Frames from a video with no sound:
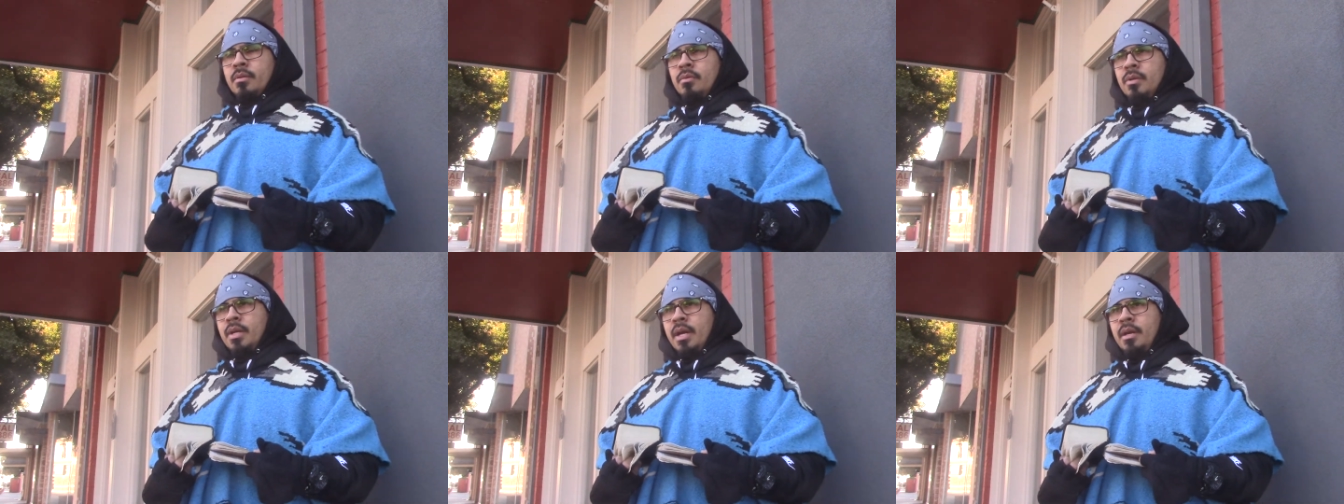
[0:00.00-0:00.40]

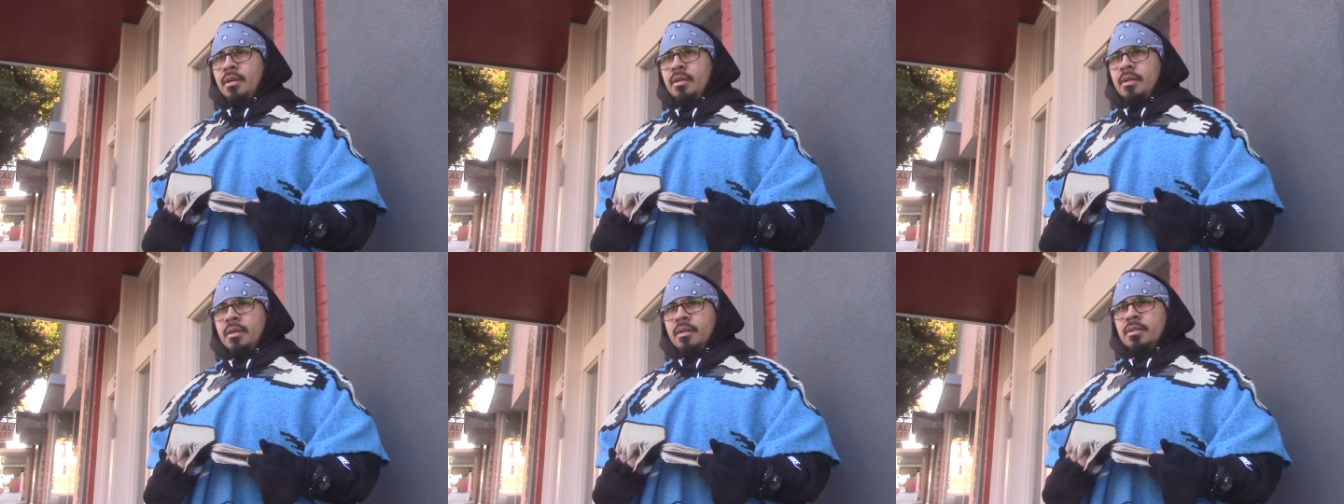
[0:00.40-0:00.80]
Okay?
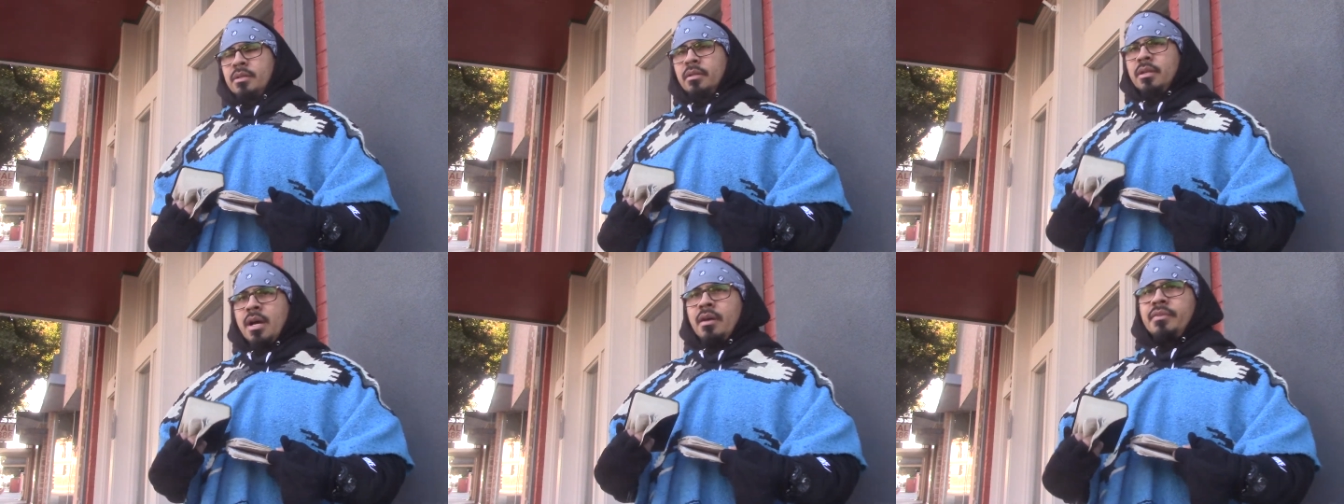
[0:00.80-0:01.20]
To
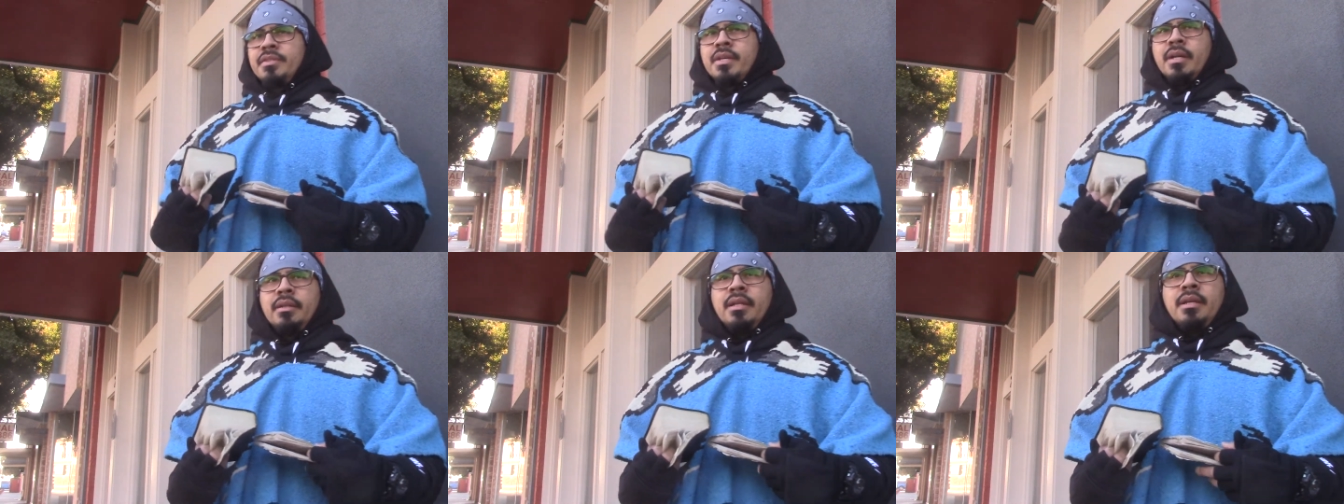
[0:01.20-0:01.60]
love
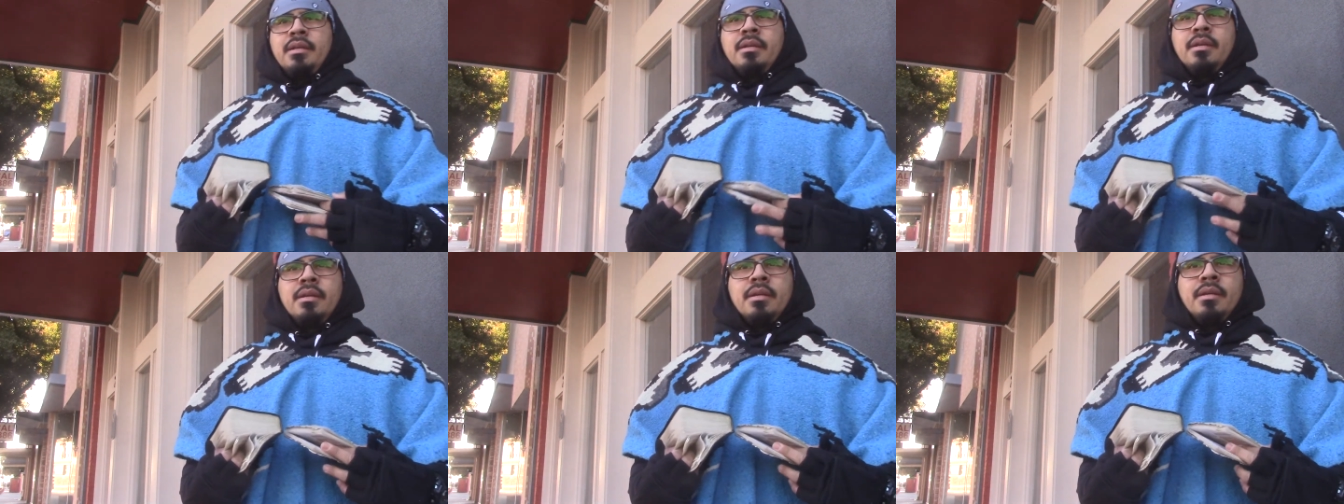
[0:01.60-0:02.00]
something
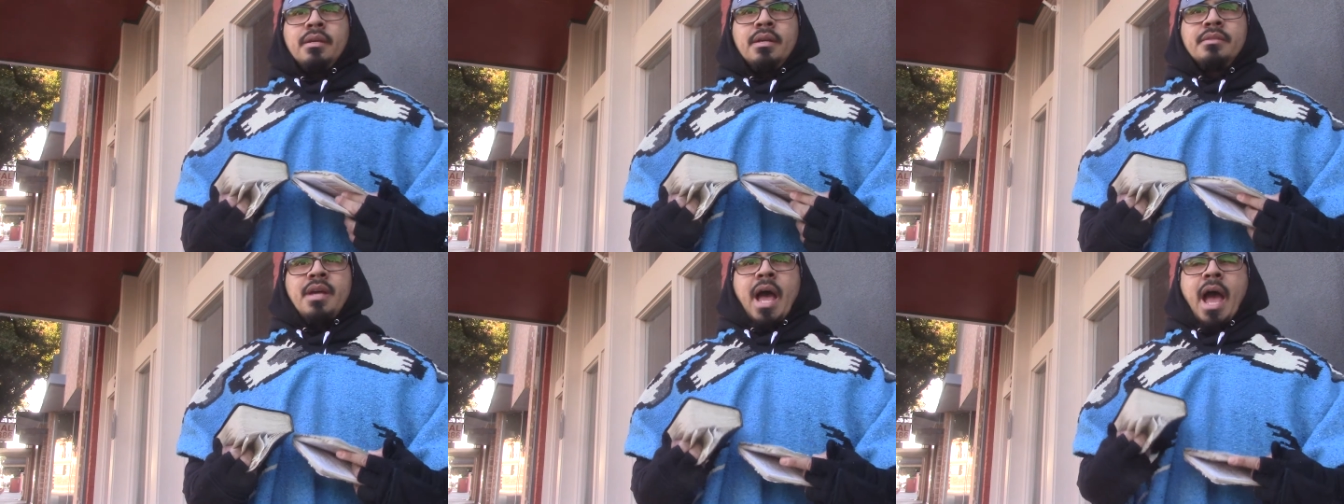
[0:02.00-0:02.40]

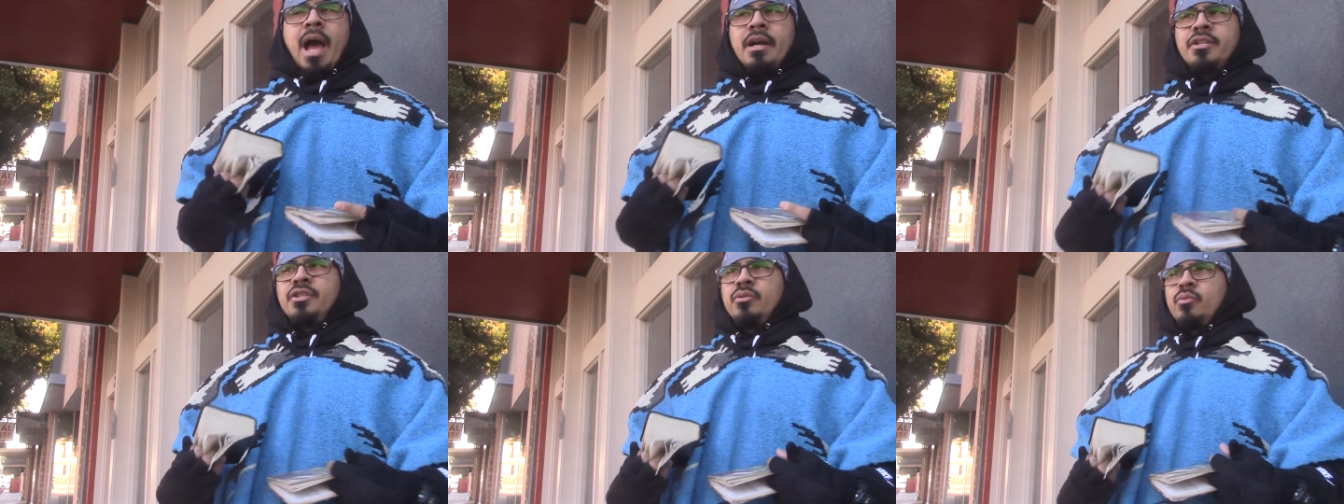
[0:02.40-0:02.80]
is an
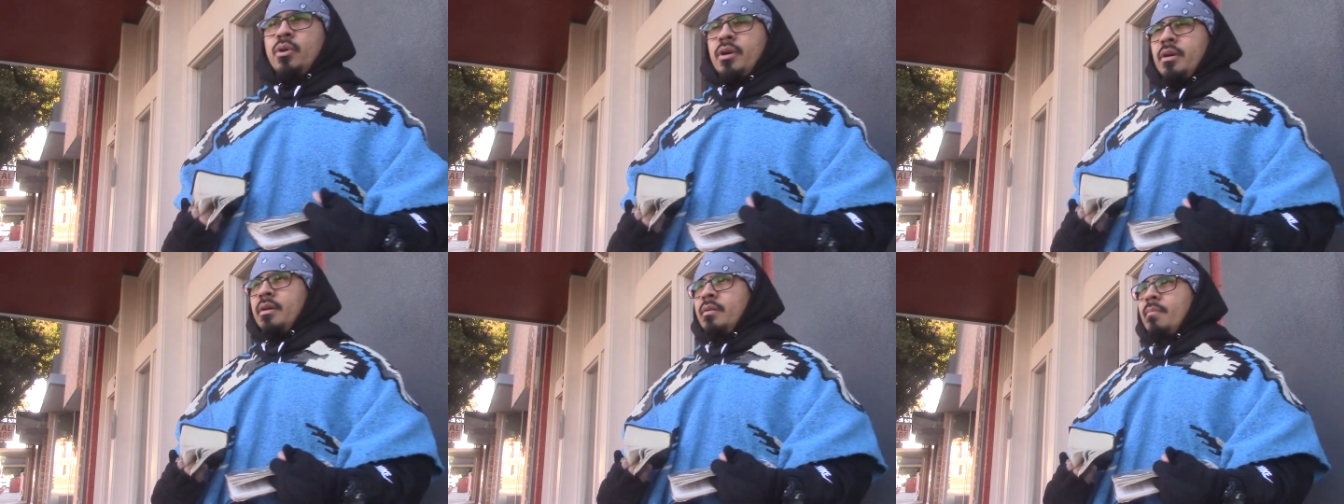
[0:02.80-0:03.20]
action
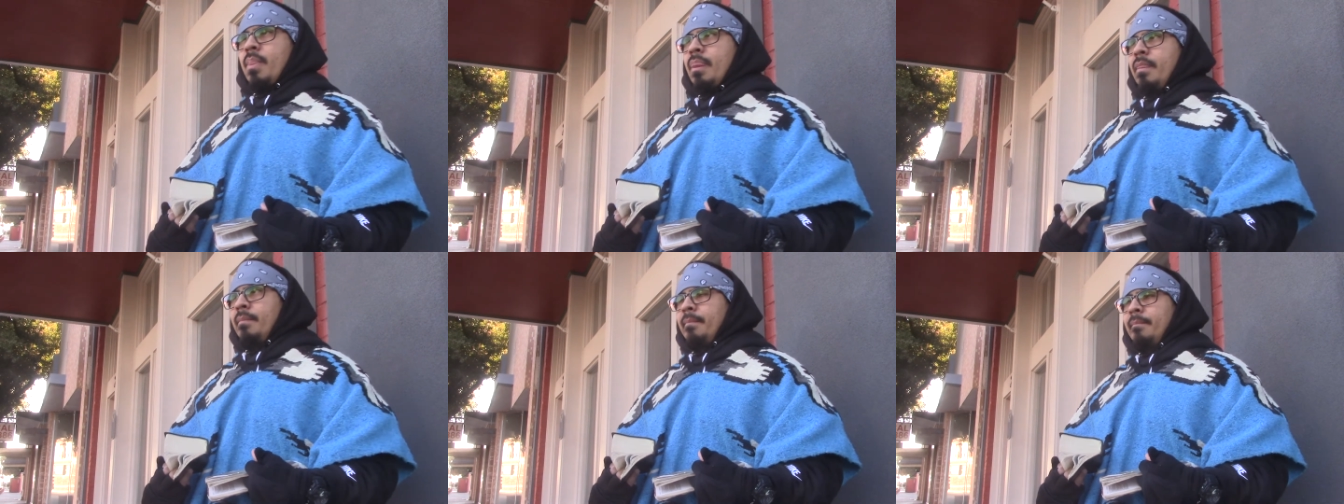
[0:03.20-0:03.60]
word.
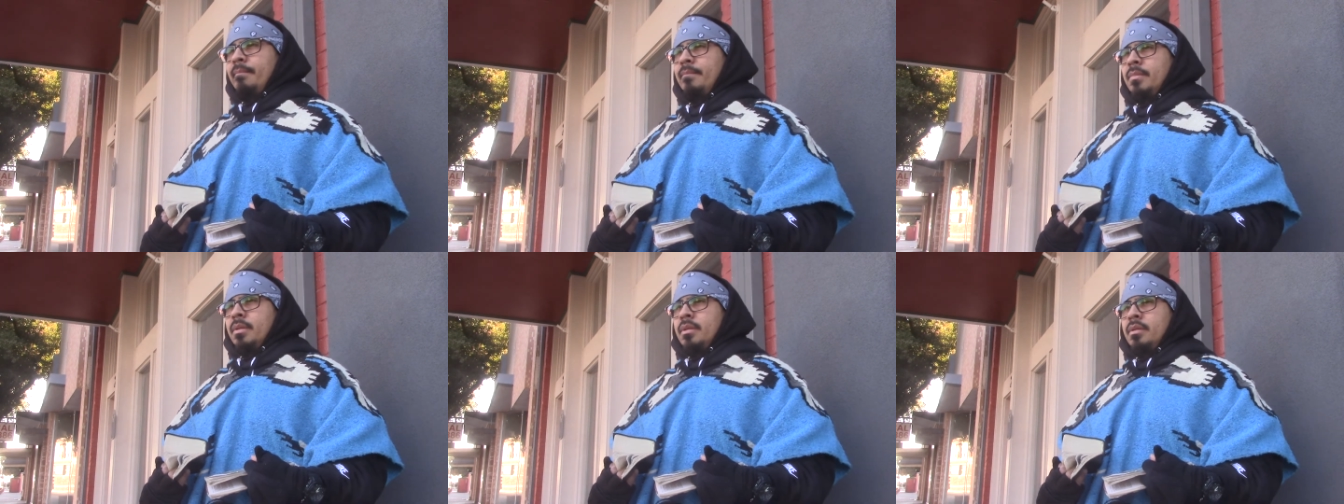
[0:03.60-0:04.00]

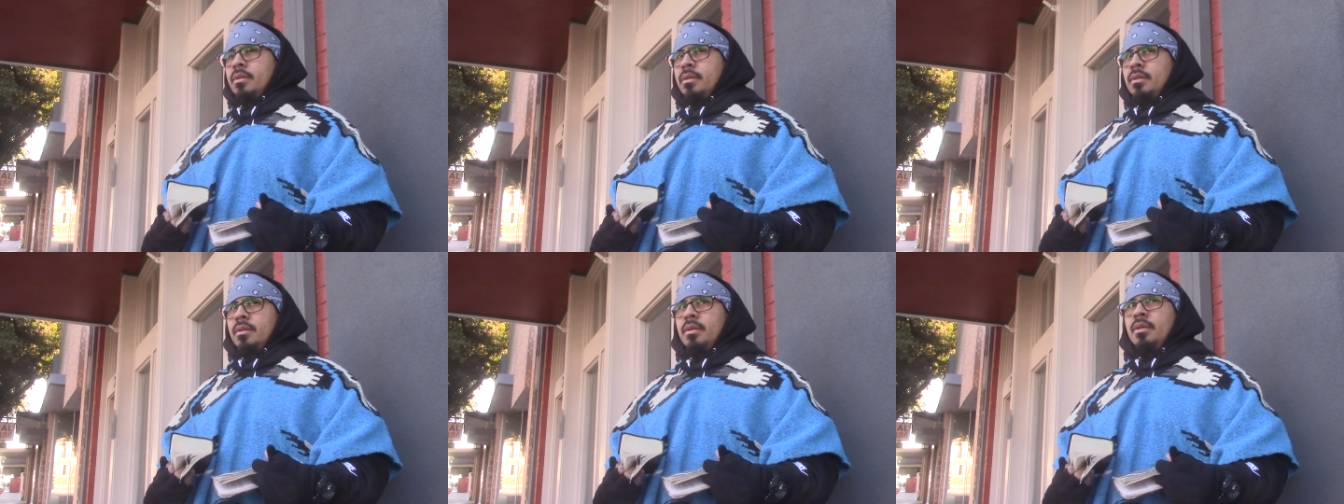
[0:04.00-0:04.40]

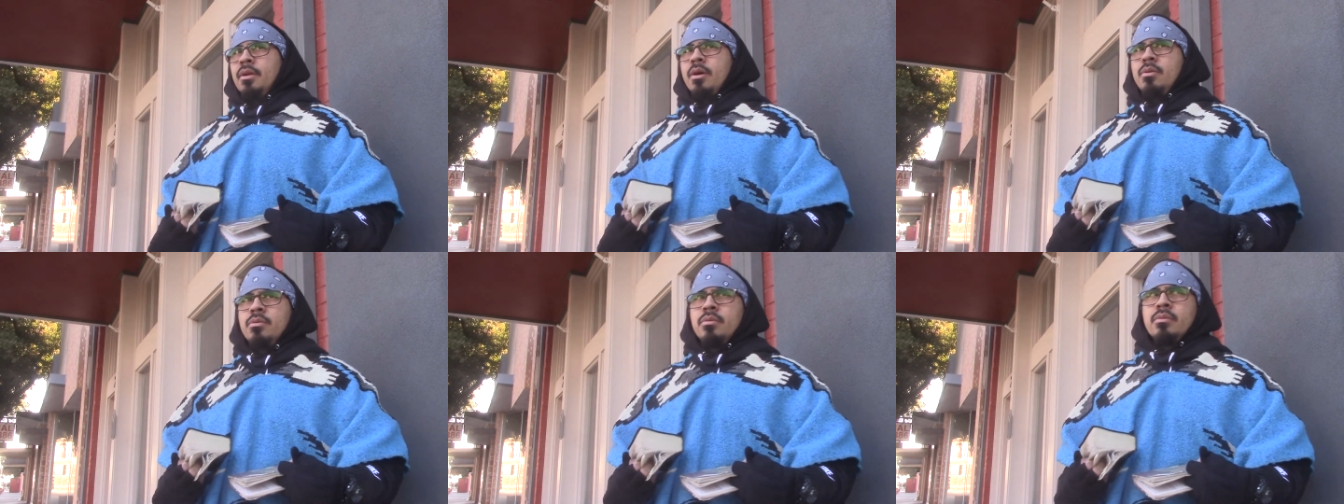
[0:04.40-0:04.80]
You know?